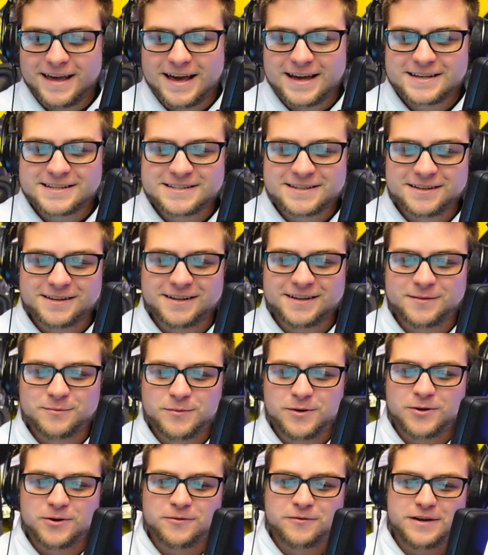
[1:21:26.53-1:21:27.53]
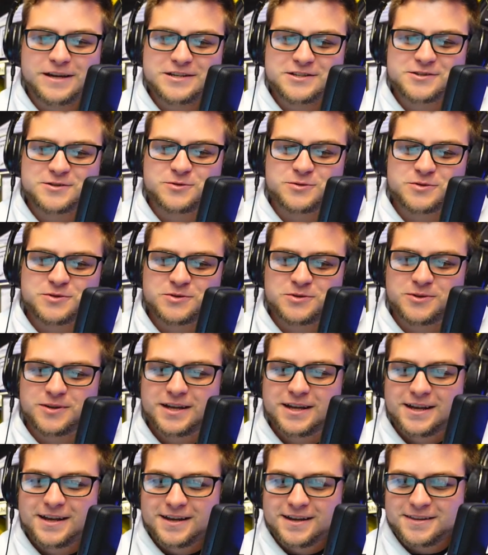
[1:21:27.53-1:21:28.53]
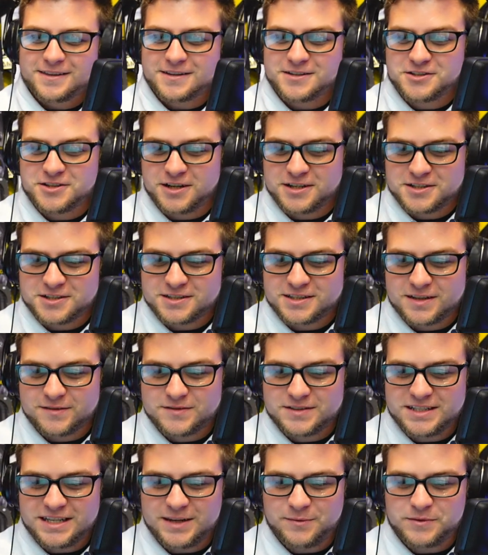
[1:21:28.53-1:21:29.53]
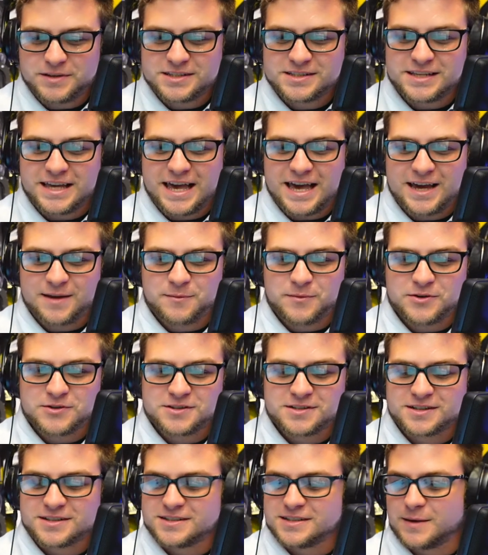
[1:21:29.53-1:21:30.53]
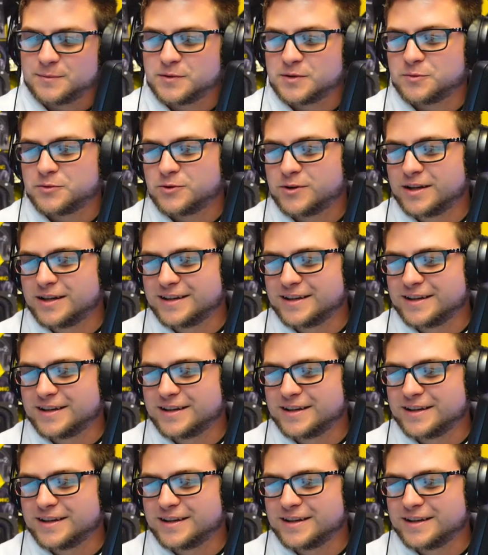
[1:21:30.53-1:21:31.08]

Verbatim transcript: excellent motivational tool. The judges have deemed this ad most acceptable.